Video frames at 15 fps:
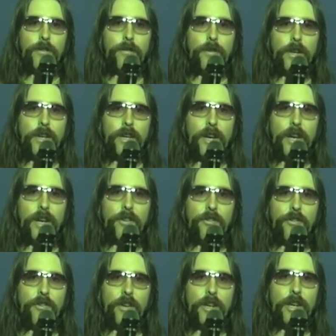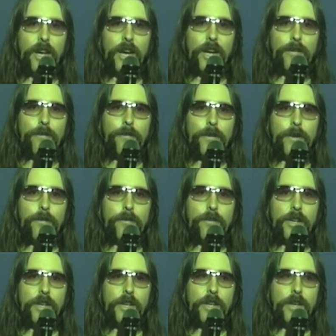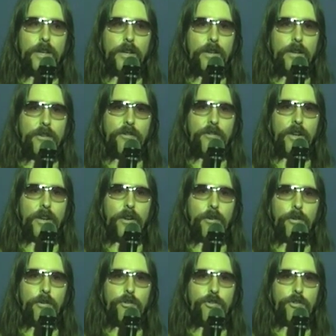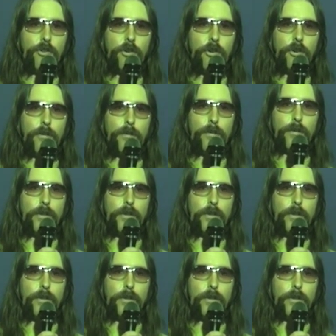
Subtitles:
VK-C850 saticon tube